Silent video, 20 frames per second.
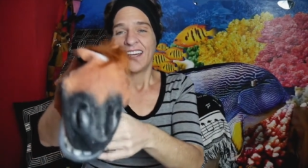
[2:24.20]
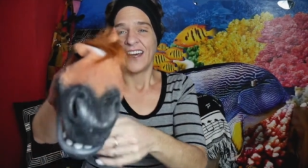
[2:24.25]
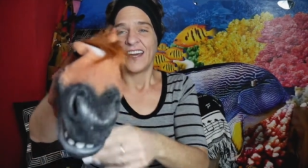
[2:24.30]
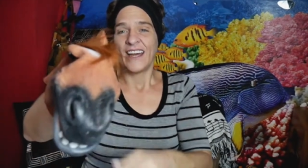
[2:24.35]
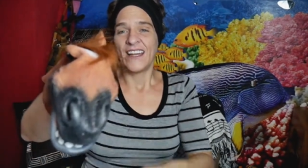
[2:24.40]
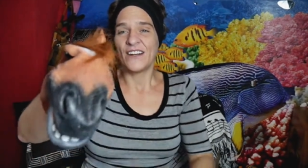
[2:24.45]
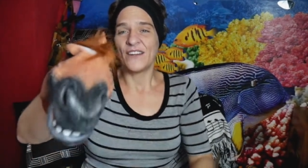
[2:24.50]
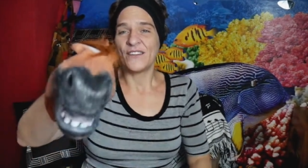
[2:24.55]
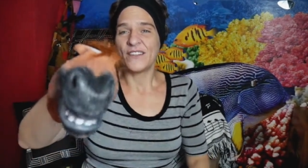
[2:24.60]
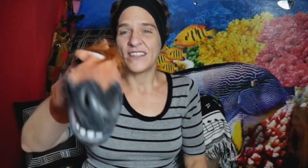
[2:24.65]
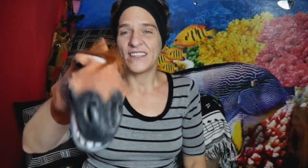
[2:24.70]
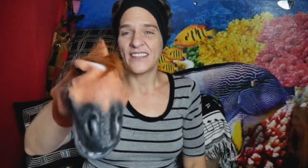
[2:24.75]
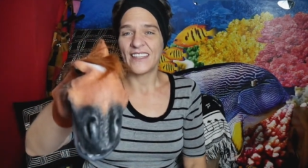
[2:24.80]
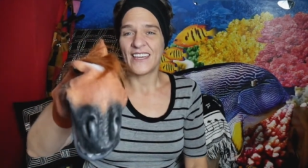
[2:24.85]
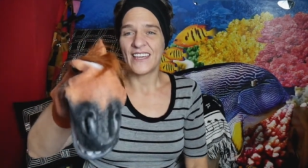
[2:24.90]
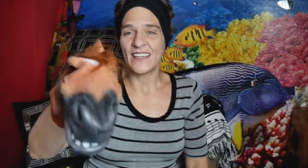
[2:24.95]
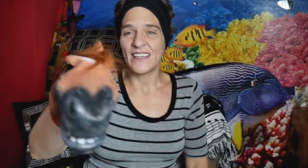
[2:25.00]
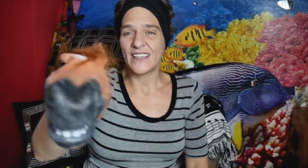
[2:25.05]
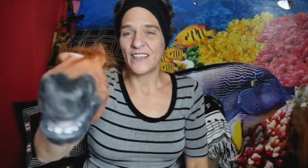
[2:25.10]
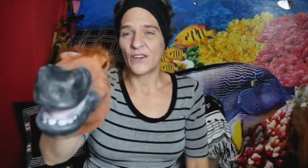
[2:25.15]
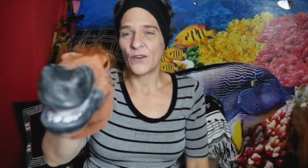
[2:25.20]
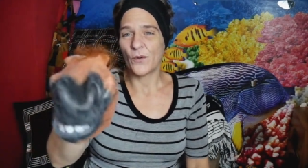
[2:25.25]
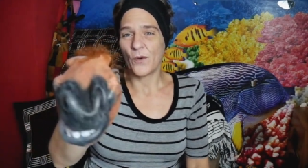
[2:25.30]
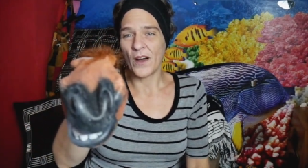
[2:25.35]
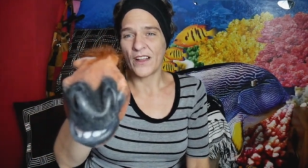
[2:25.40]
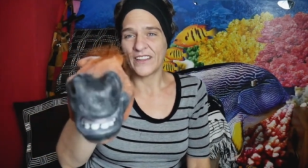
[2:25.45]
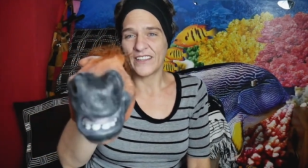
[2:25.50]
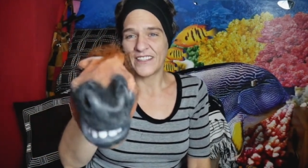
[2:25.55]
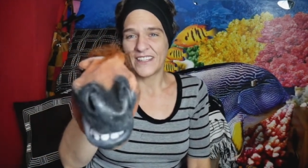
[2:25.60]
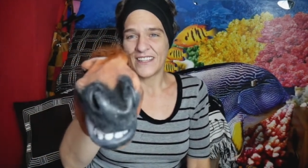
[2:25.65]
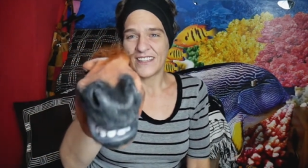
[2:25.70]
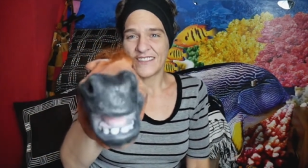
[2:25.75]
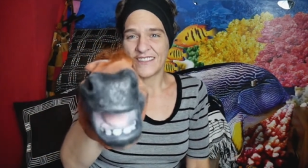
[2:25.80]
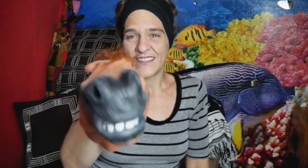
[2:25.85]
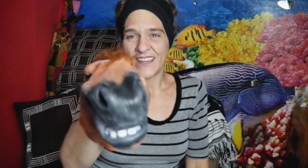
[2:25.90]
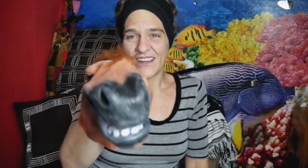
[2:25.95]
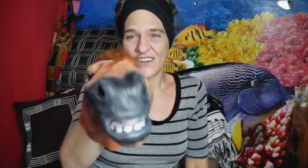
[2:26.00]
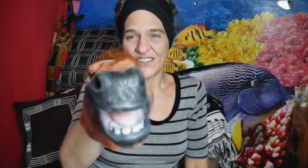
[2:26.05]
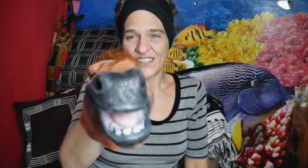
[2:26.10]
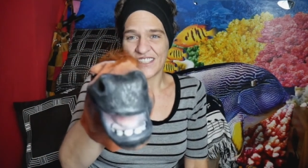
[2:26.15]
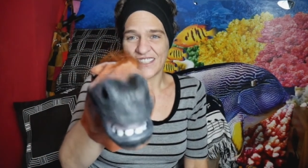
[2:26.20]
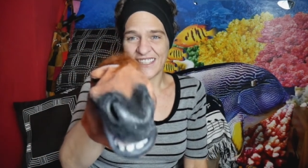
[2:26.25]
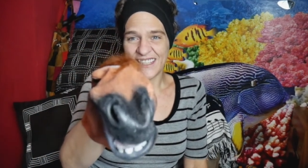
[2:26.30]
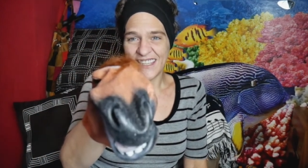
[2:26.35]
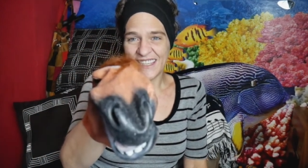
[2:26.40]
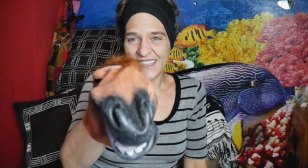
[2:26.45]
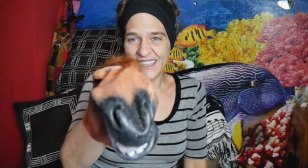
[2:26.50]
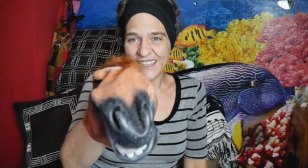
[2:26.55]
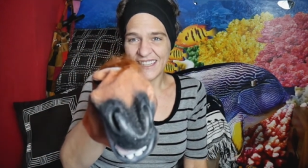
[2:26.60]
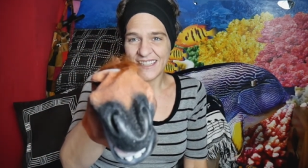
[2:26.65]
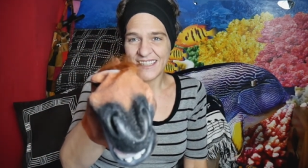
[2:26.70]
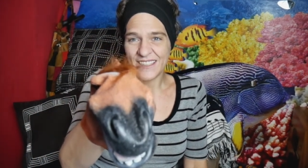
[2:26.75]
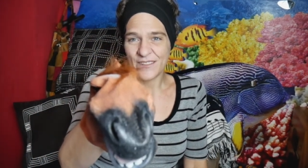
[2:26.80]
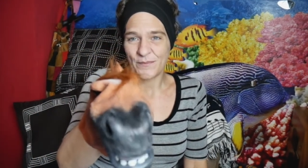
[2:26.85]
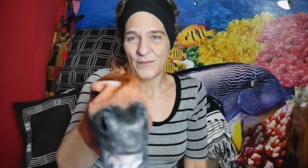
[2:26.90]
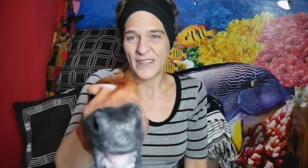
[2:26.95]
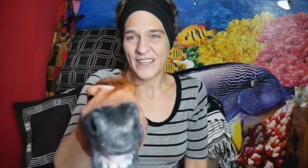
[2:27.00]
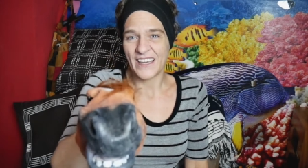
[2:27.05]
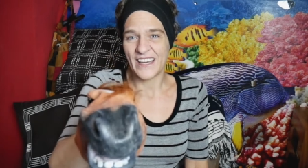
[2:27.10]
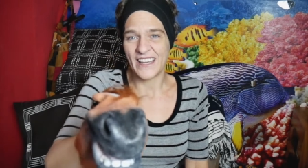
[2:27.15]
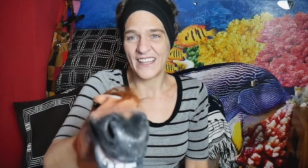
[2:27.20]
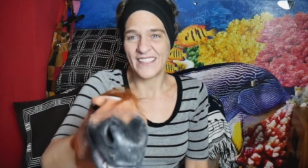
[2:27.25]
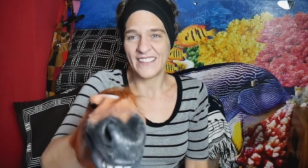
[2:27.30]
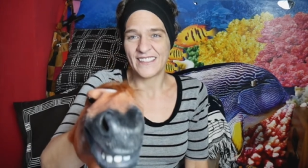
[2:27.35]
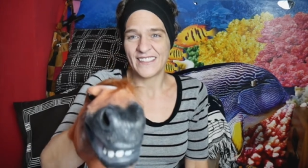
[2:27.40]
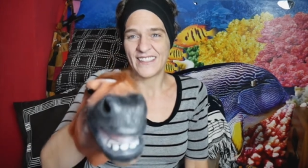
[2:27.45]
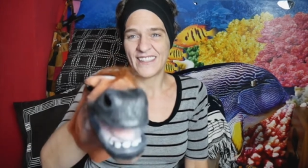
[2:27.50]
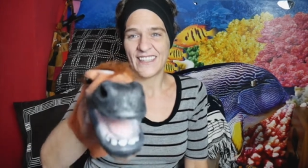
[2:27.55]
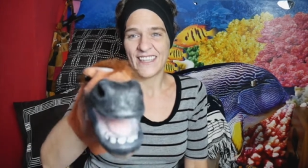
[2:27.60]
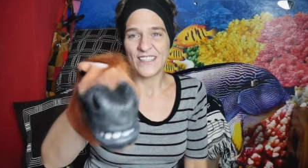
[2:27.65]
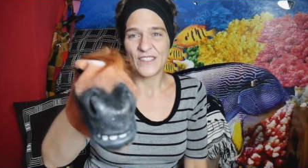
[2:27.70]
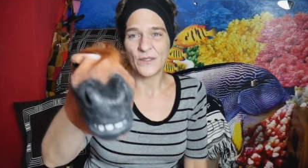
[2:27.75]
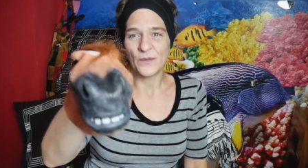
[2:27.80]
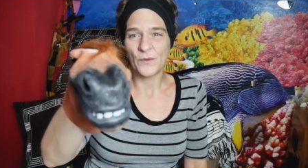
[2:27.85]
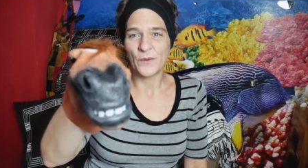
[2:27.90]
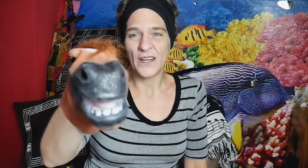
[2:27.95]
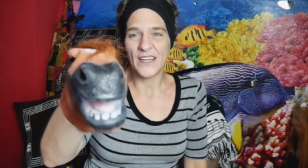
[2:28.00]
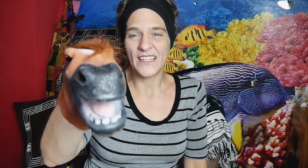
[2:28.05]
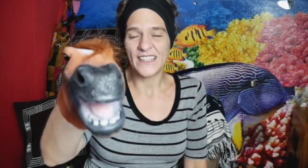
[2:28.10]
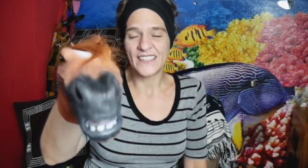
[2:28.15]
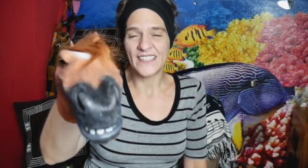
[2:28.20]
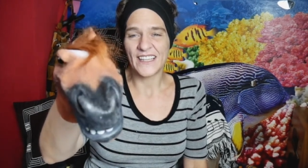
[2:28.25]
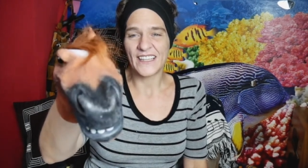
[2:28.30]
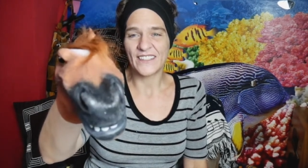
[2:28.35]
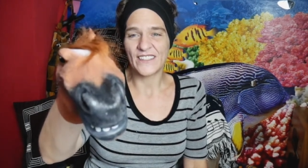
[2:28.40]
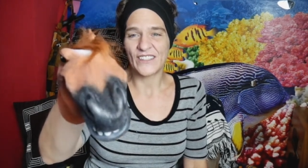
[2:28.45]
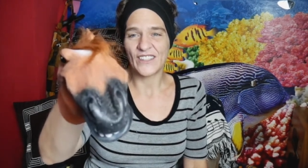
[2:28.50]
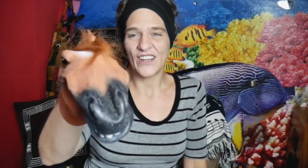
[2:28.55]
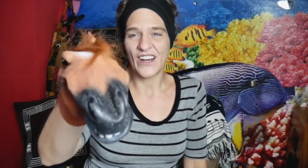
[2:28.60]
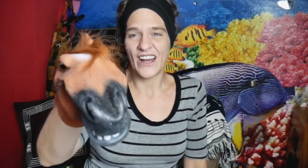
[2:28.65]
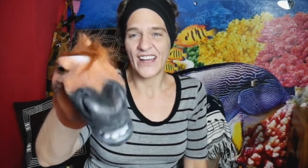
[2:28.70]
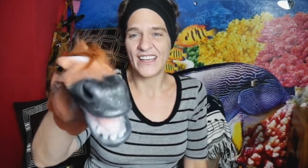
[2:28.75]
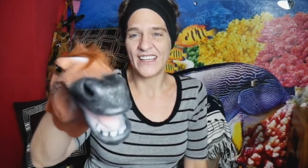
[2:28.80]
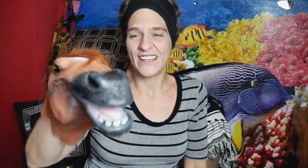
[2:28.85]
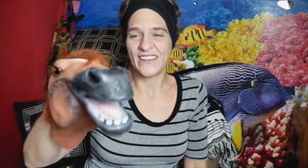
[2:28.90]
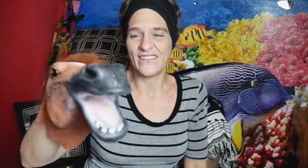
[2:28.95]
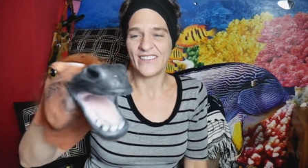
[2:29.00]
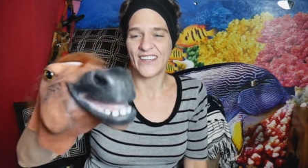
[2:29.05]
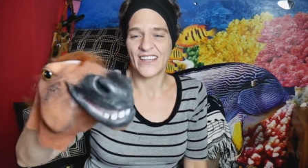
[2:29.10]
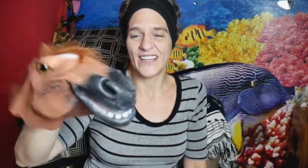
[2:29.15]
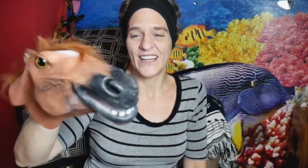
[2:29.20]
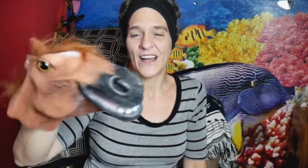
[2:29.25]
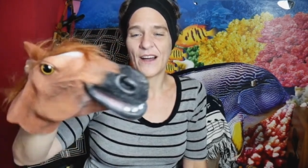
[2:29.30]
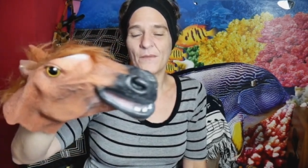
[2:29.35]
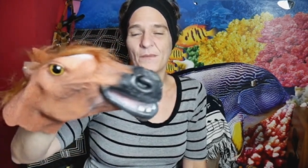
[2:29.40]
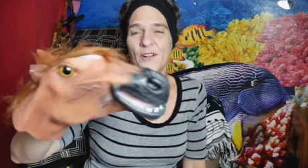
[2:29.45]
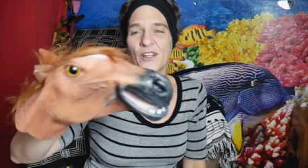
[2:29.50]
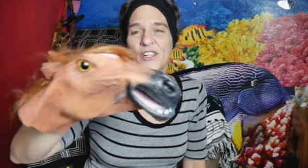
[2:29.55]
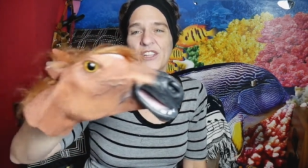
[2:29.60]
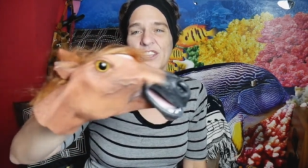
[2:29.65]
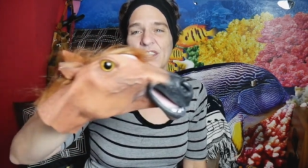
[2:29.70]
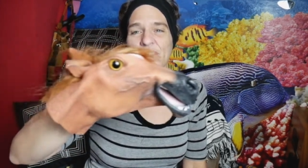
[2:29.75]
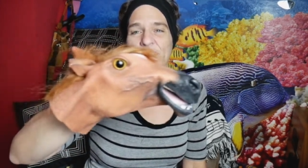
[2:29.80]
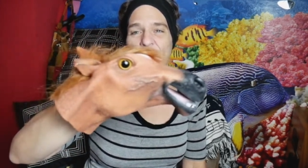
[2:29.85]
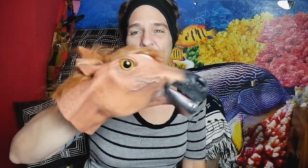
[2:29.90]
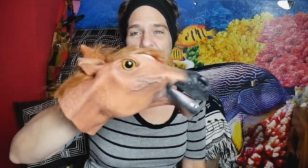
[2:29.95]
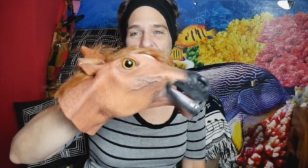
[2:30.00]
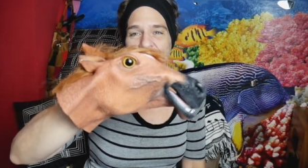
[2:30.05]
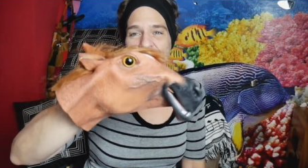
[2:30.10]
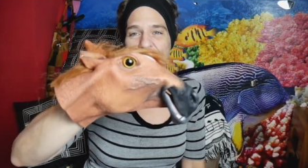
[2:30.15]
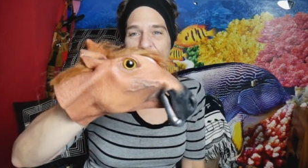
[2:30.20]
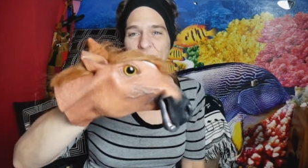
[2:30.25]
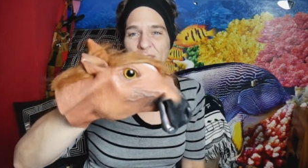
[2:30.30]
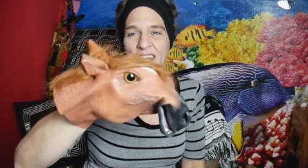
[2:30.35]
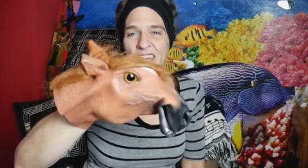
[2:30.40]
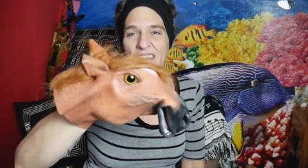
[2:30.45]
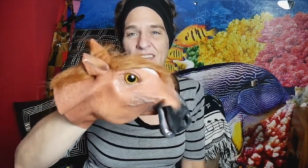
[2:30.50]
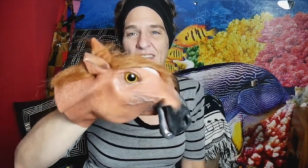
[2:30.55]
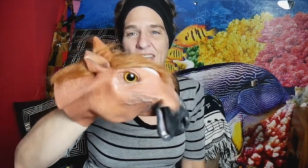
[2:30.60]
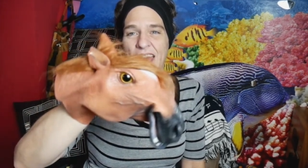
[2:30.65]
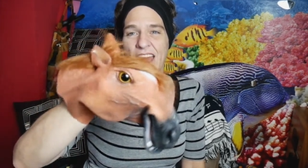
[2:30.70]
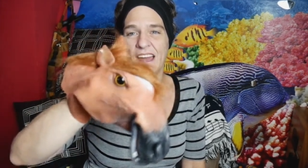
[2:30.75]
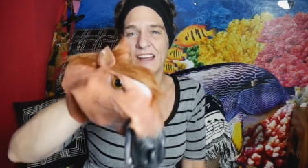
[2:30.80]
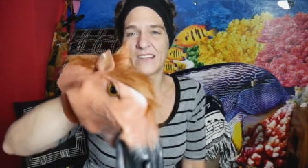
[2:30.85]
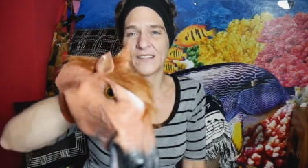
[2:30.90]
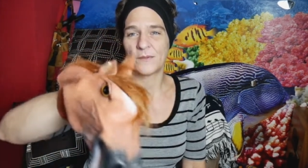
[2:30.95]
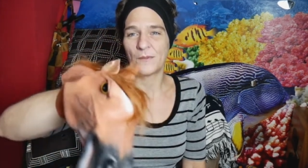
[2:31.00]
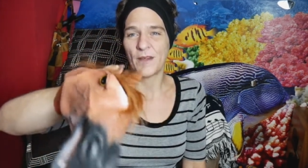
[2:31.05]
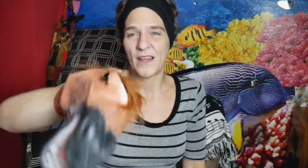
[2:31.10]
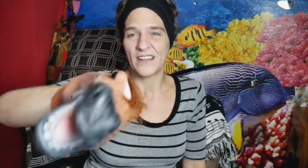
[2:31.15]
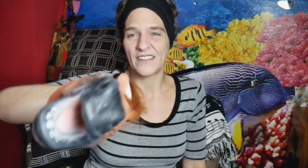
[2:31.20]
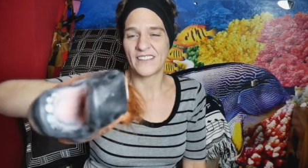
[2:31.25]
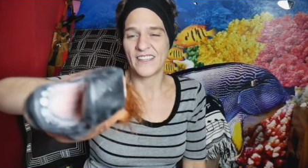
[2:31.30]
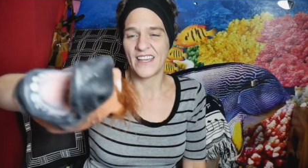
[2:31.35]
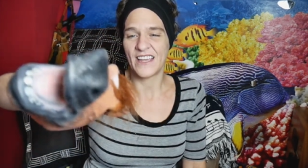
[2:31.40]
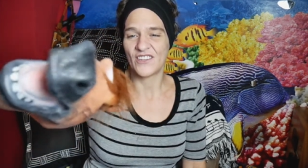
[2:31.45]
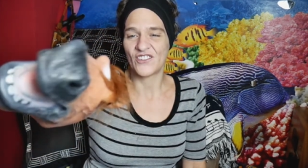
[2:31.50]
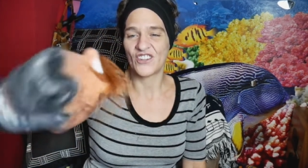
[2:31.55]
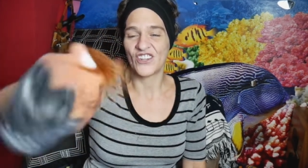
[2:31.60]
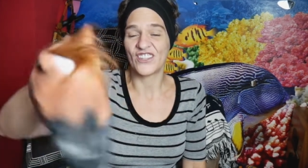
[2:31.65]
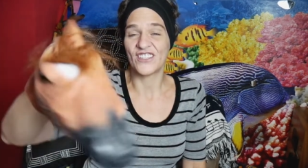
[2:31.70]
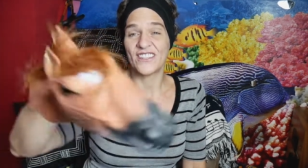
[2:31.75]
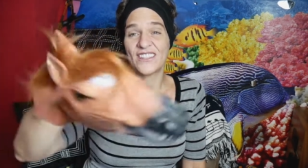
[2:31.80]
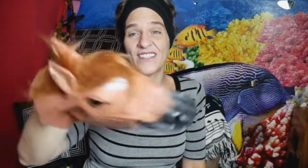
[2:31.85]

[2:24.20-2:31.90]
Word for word: I don't think quality is guaranteed because this one does not even come close to my expectations.